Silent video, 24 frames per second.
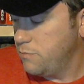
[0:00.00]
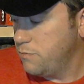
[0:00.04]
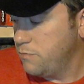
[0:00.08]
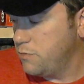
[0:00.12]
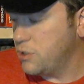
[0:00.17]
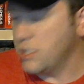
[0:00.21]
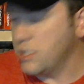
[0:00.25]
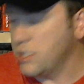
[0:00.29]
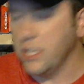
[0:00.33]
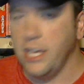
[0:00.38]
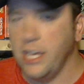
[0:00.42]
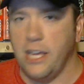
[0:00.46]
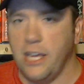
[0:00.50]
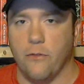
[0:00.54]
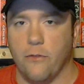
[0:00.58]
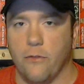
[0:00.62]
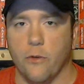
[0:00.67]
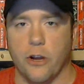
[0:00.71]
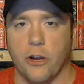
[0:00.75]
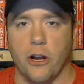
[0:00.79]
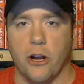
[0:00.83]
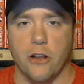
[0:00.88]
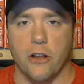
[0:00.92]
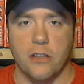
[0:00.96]
sleeve,
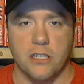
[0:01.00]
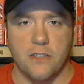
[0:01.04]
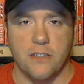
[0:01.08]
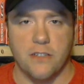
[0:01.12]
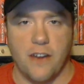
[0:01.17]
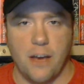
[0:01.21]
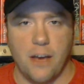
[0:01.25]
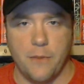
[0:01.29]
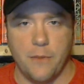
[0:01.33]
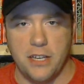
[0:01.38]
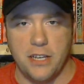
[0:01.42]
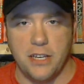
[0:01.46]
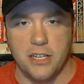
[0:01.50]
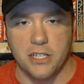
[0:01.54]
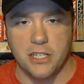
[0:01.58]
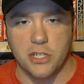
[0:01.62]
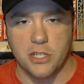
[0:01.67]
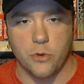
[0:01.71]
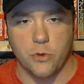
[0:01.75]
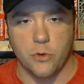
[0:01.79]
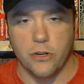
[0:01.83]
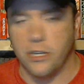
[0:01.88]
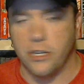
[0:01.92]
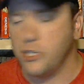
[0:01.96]
regardless of how many
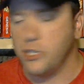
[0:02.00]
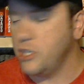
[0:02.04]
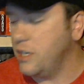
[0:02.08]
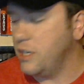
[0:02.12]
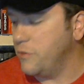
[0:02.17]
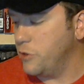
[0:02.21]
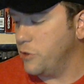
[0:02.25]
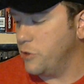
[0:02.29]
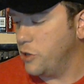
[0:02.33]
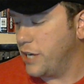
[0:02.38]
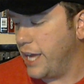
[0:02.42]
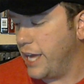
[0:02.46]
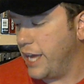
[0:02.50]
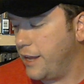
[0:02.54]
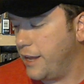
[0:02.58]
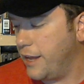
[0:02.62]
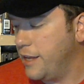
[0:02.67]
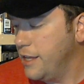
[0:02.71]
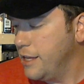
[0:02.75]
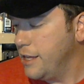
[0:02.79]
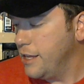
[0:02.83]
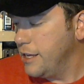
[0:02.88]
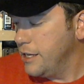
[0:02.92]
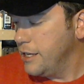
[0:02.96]
discs were in it. She didn't even look at
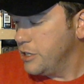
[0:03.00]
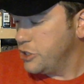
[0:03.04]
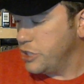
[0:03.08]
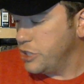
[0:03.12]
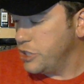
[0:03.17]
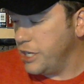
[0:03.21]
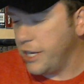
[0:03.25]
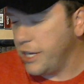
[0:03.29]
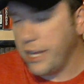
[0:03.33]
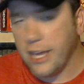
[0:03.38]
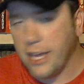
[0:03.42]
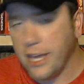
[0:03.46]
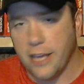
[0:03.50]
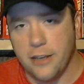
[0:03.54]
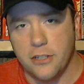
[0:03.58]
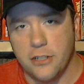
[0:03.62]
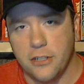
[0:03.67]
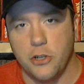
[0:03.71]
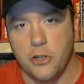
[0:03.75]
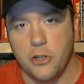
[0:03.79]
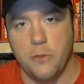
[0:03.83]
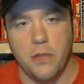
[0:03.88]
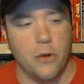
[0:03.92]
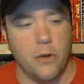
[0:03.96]
it. She, again,
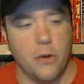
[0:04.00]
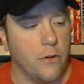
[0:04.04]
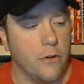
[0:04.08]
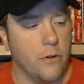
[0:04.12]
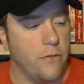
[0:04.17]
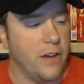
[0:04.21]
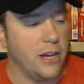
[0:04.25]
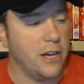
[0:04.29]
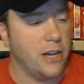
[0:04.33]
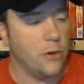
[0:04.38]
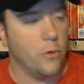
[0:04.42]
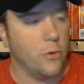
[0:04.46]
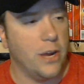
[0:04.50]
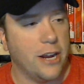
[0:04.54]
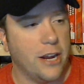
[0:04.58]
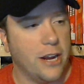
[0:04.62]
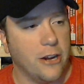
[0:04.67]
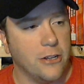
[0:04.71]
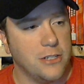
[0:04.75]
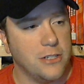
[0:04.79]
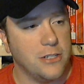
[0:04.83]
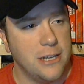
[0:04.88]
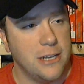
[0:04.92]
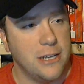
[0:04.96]
assumed they were vinyl
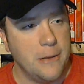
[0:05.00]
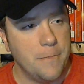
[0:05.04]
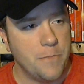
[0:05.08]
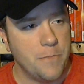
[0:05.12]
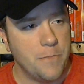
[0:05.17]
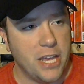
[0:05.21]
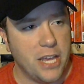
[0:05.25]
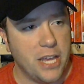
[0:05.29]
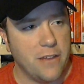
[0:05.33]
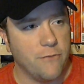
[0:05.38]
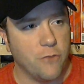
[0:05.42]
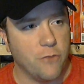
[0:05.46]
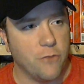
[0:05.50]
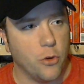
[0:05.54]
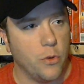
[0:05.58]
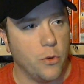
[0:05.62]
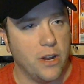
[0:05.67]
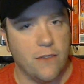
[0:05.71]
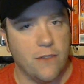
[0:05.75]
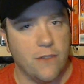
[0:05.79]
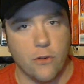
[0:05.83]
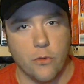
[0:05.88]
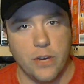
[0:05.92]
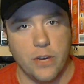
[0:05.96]
records, and for
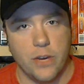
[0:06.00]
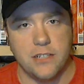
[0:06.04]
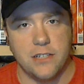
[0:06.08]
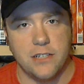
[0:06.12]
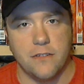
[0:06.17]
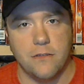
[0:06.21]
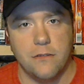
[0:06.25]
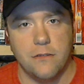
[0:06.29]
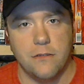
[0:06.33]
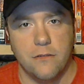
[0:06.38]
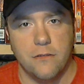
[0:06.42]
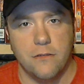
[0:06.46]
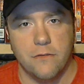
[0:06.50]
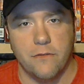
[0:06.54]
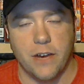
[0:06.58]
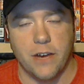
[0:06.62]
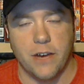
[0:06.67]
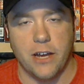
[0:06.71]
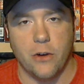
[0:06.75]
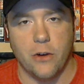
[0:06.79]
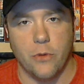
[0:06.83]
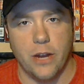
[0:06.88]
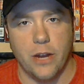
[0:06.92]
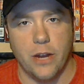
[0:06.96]
whatever reason,
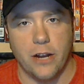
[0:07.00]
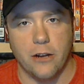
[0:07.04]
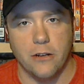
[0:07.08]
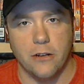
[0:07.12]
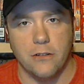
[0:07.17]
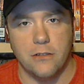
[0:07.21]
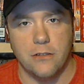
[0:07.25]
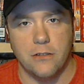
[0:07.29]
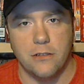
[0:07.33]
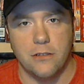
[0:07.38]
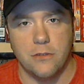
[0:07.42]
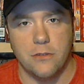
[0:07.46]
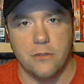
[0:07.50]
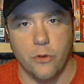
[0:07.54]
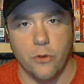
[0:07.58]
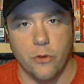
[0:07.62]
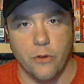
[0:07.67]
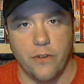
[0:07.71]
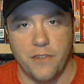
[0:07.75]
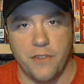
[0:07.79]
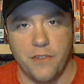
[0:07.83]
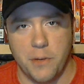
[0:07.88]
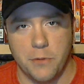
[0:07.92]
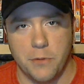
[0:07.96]
vinyl records
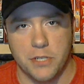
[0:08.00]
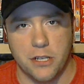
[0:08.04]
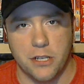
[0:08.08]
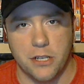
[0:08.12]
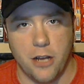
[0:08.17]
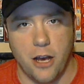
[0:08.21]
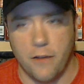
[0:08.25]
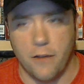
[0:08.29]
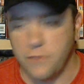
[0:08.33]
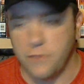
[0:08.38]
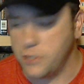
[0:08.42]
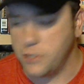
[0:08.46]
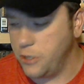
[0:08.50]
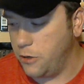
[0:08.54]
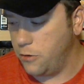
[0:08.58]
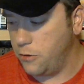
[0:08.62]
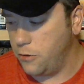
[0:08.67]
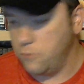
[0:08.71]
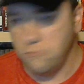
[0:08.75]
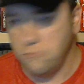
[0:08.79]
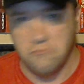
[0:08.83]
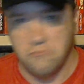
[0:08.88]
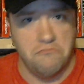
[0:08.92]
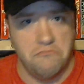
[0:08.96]
were 50% off.
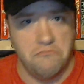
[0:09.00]
So